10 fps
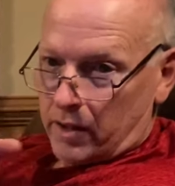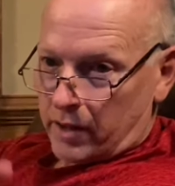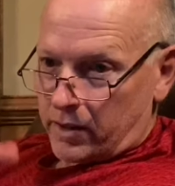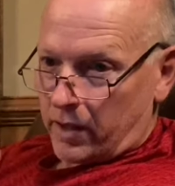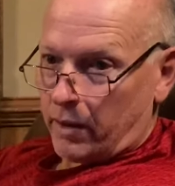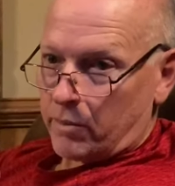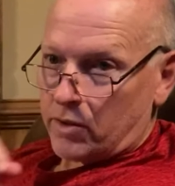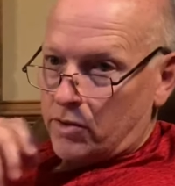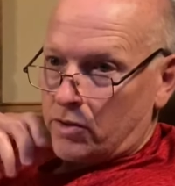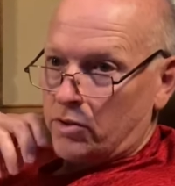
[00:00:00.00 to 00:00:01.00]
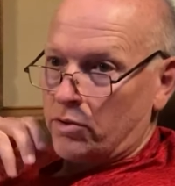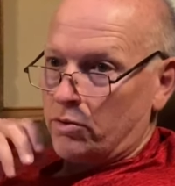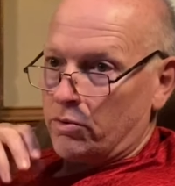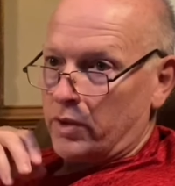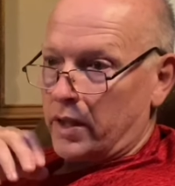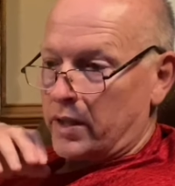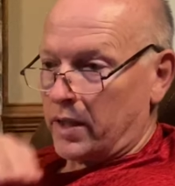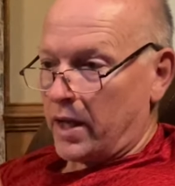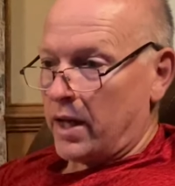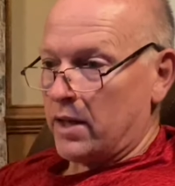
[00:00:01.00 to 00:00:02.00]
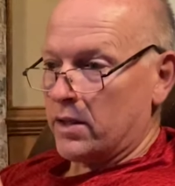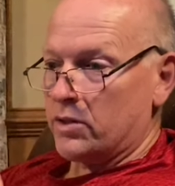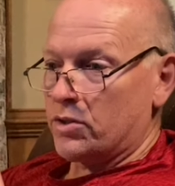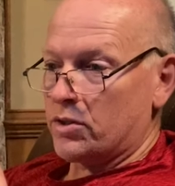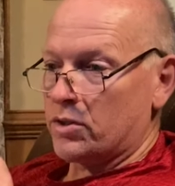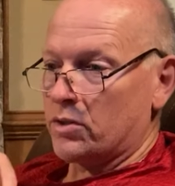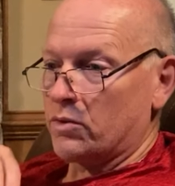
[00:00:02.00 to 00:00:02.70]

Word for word: attempt to engage